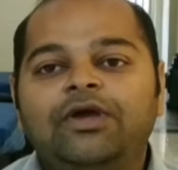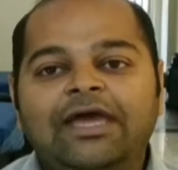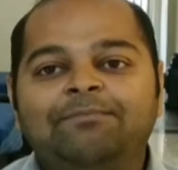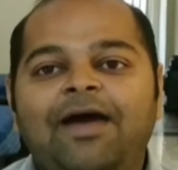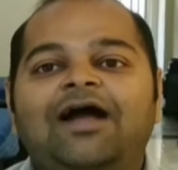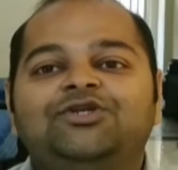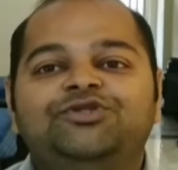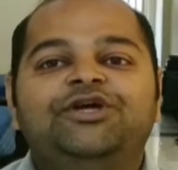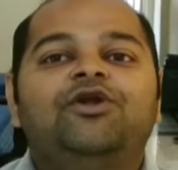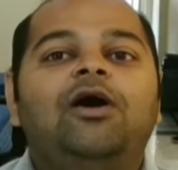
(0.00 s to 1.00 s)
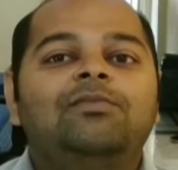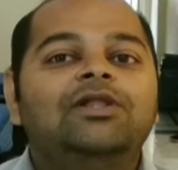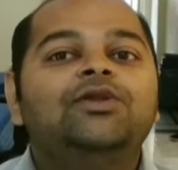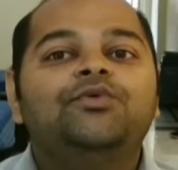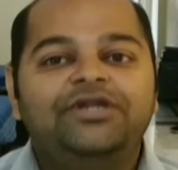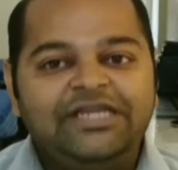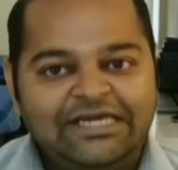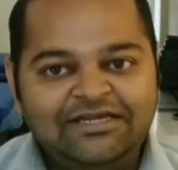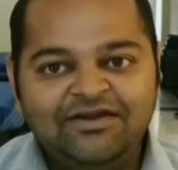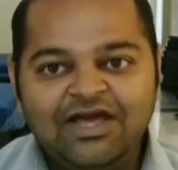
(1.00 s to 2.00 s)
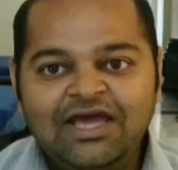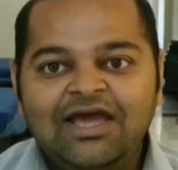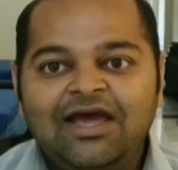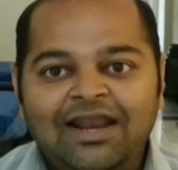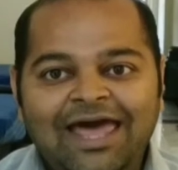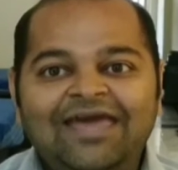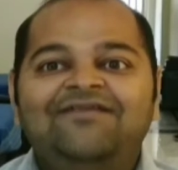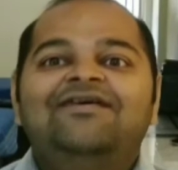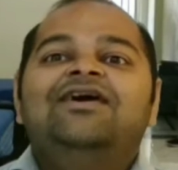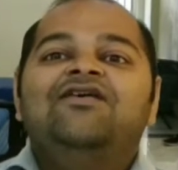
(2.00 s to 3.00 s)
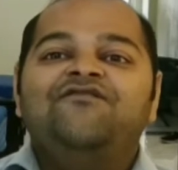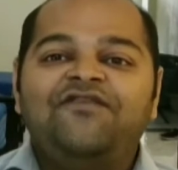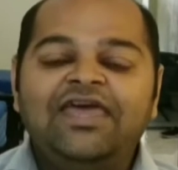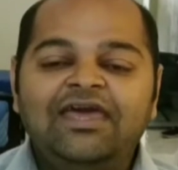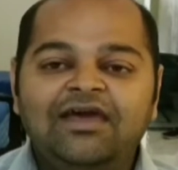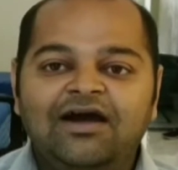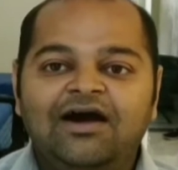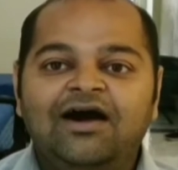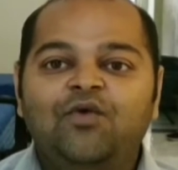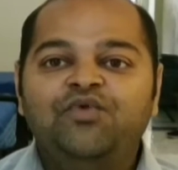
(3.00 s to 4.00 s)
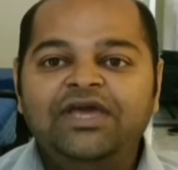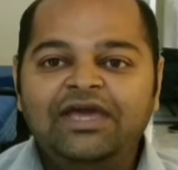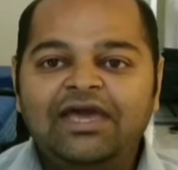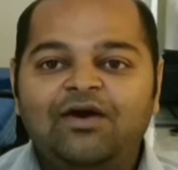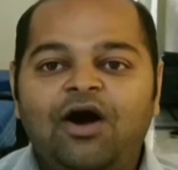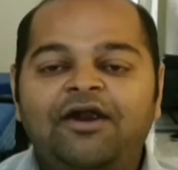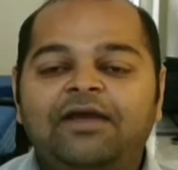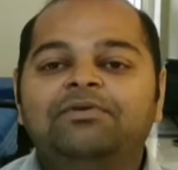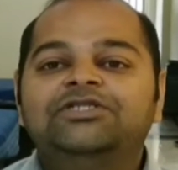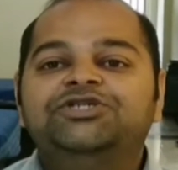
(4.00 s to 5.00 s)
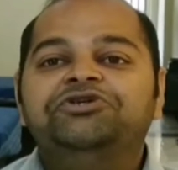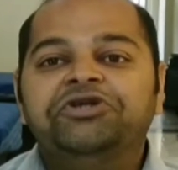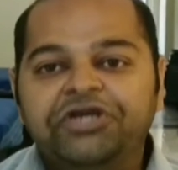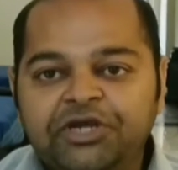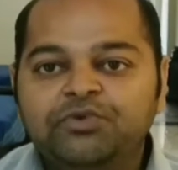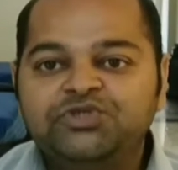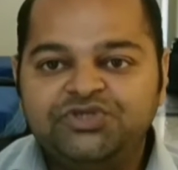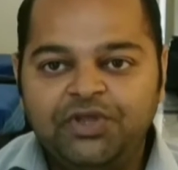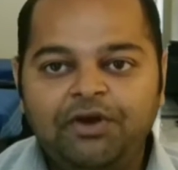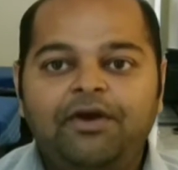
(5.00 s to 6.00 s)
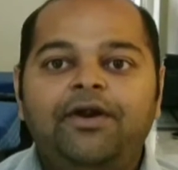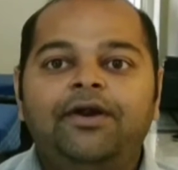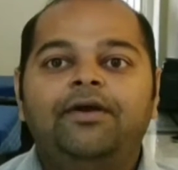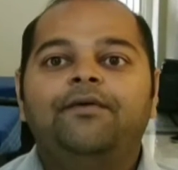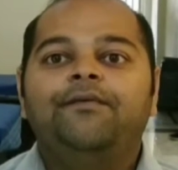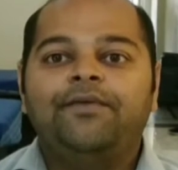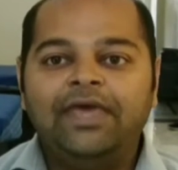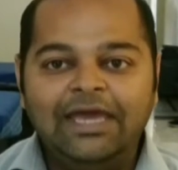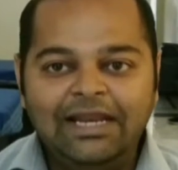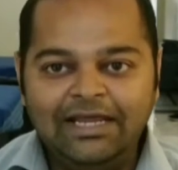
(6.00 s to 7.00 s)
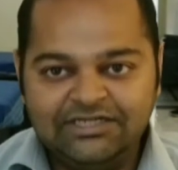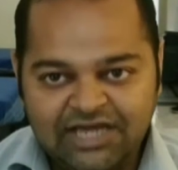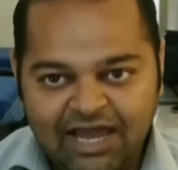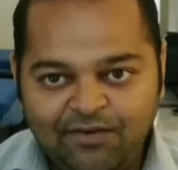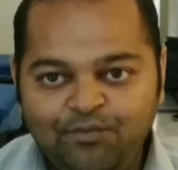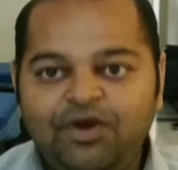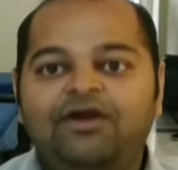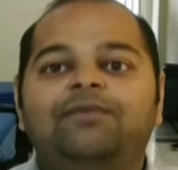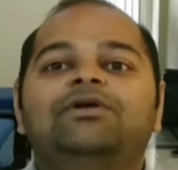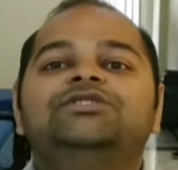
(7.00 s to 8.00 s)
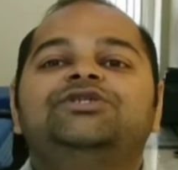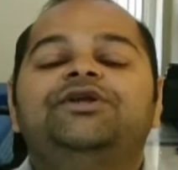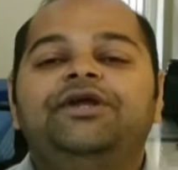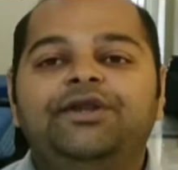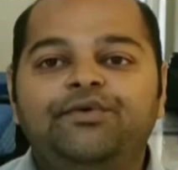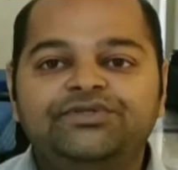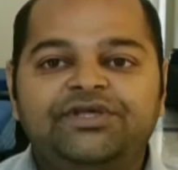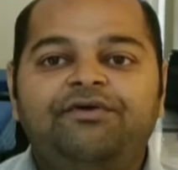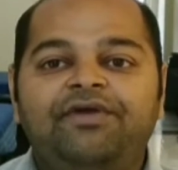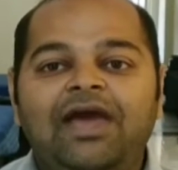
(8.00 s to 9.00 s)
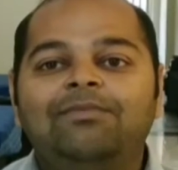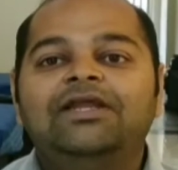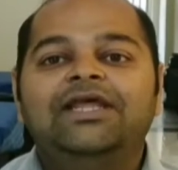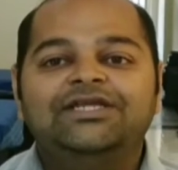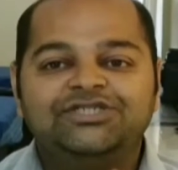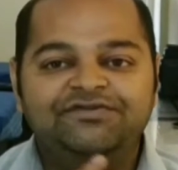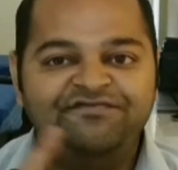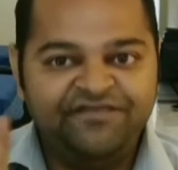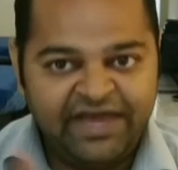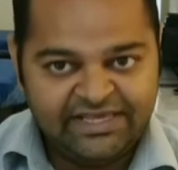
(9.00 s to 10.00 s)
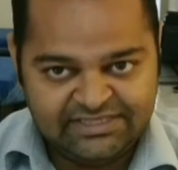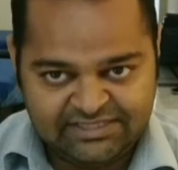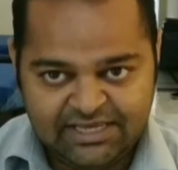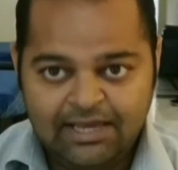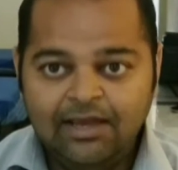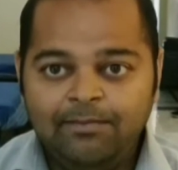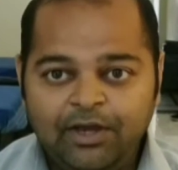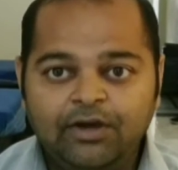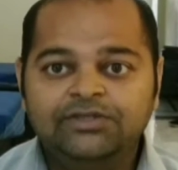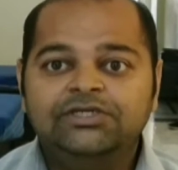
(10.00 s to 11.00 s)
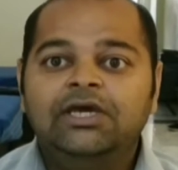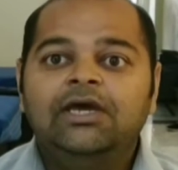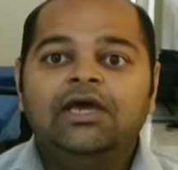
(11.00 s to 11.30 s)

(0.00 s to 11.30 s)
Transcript: get back to their normal routine. Like we are able to reduce their healing time. We are able to reduce their rehabilitation phase, because